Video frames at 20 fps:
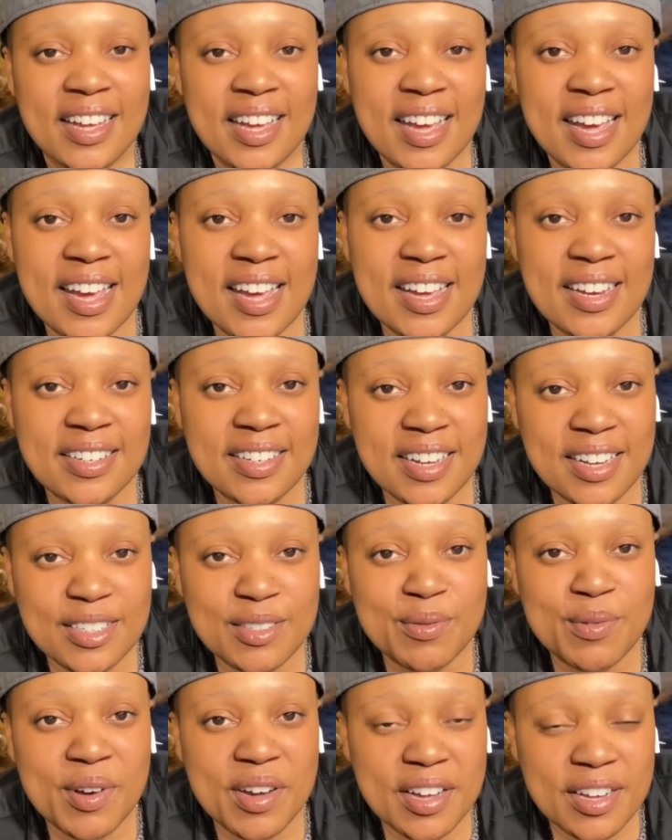And
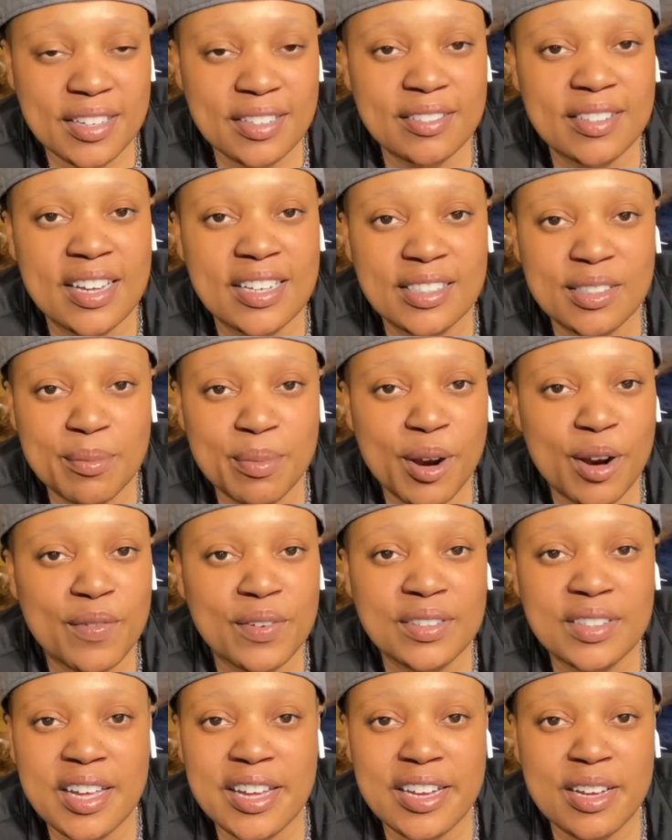guess what? That's the
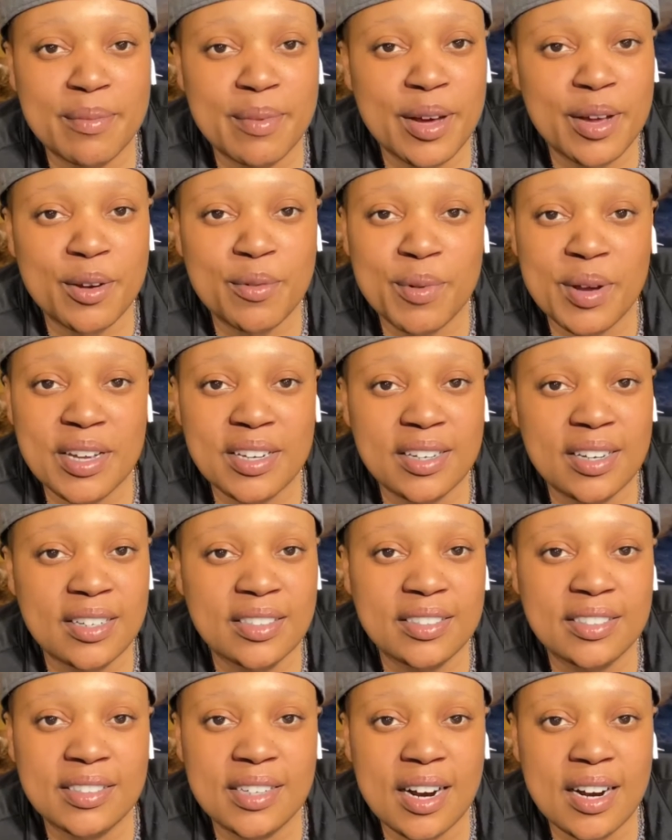perfect thing about a weight loss
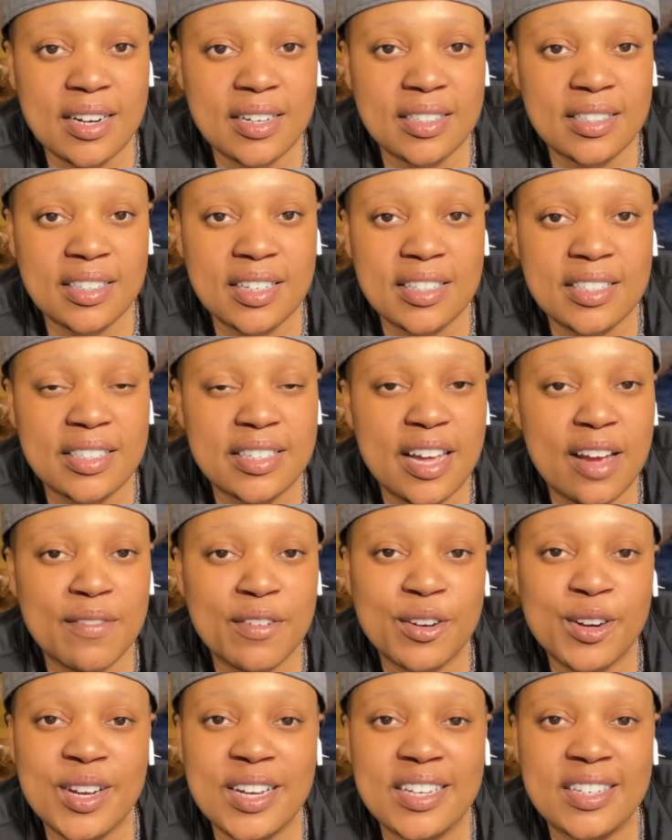journey. It's
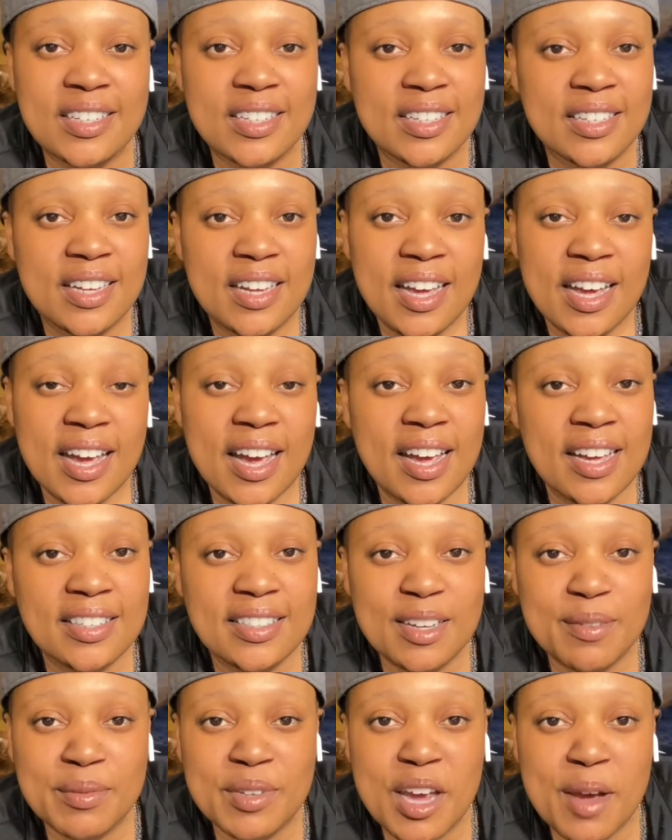never ending. And
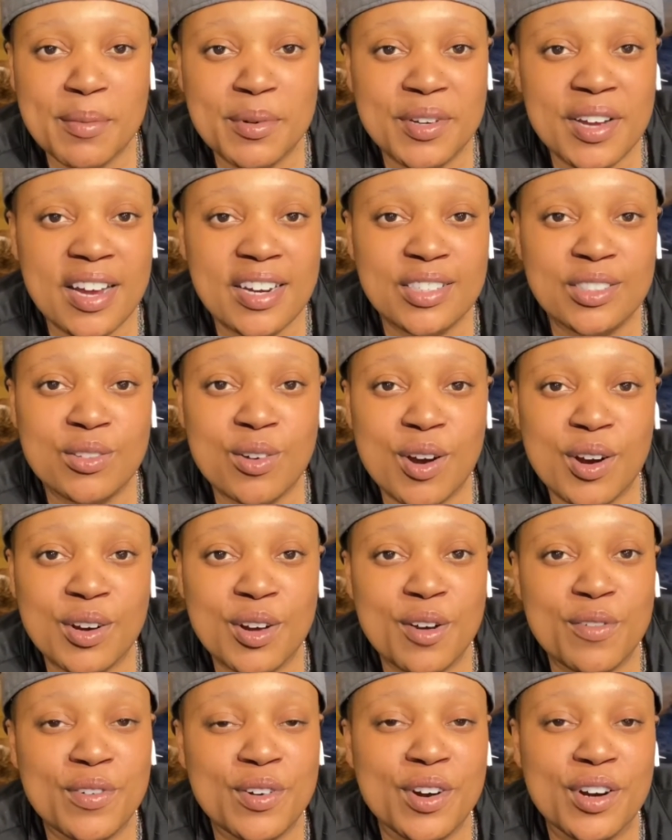sometimes you got to start
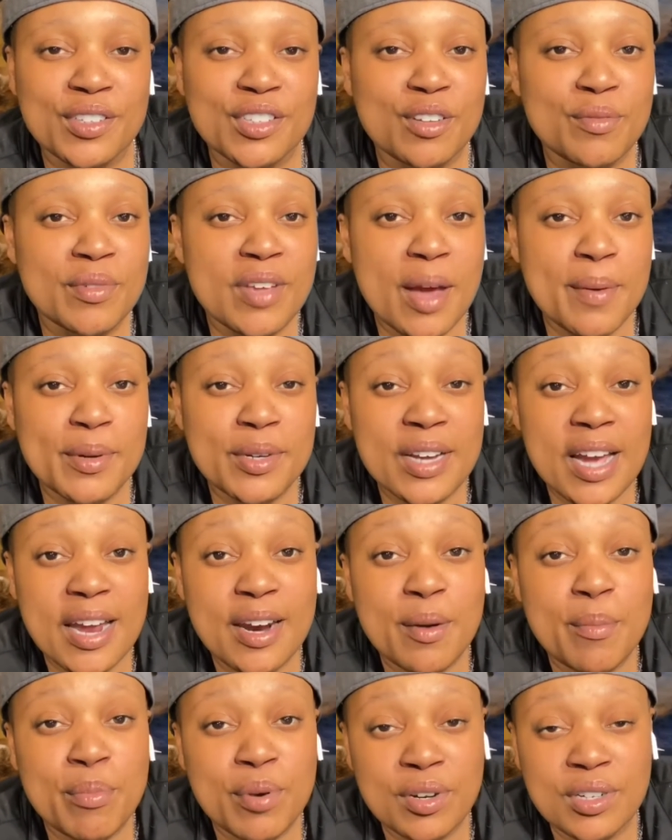over or sometimes you got
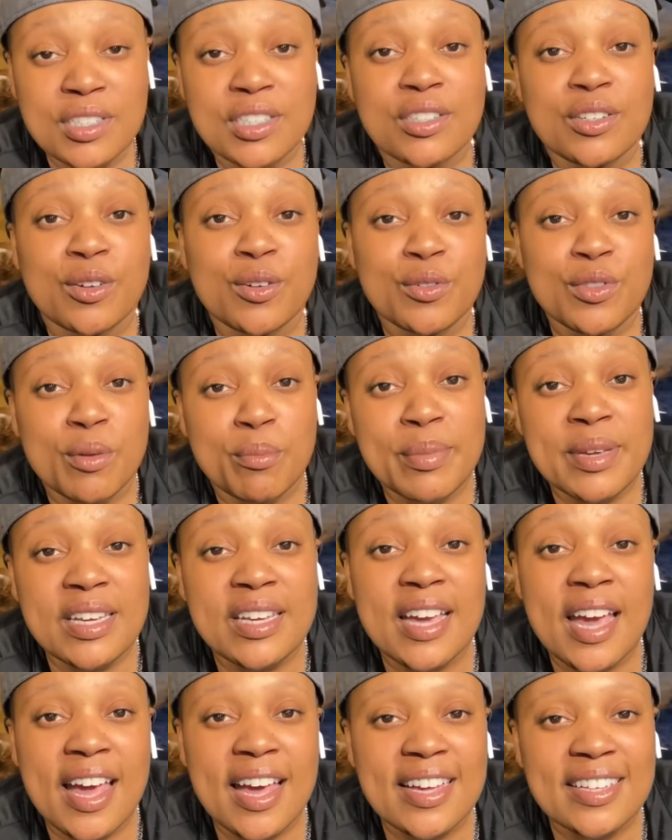to push through the
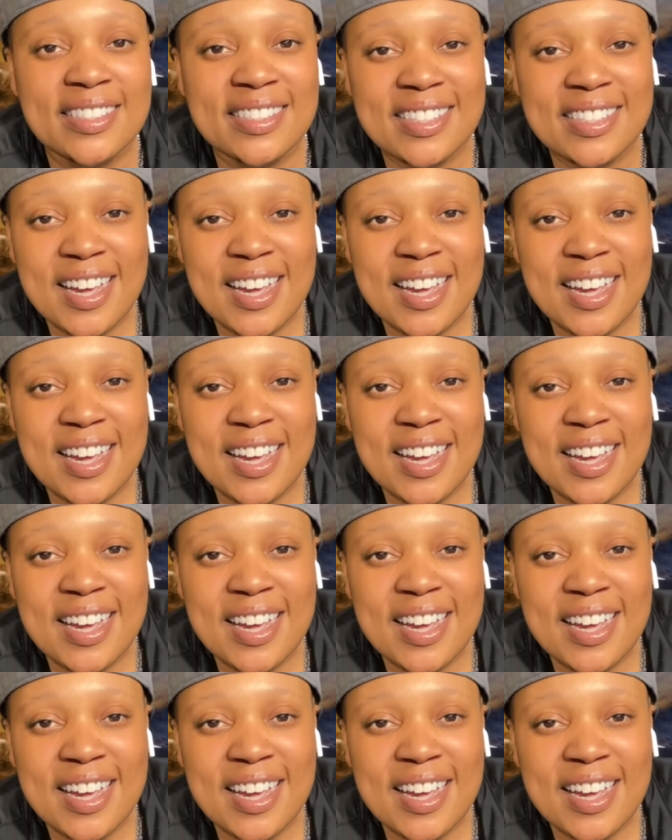BS.